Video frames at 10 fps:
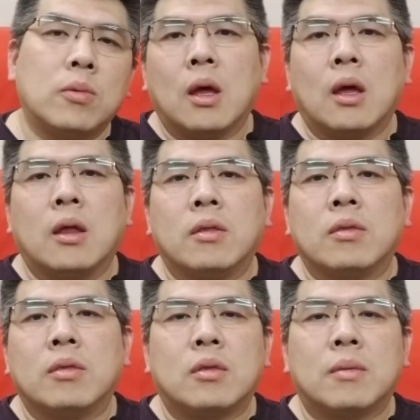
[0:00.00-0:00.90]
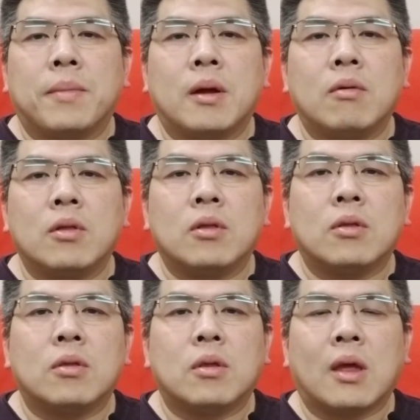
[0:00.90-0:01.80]
and the parent
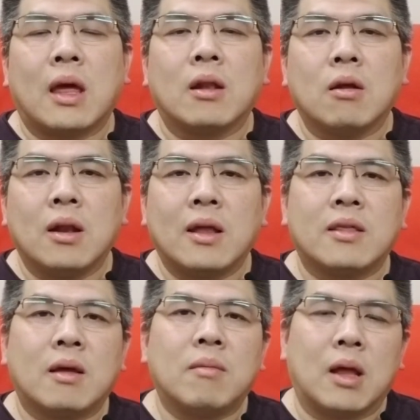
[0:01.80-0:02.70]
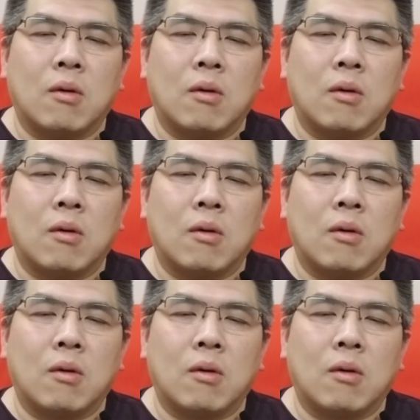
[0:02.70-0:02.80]
cannot let them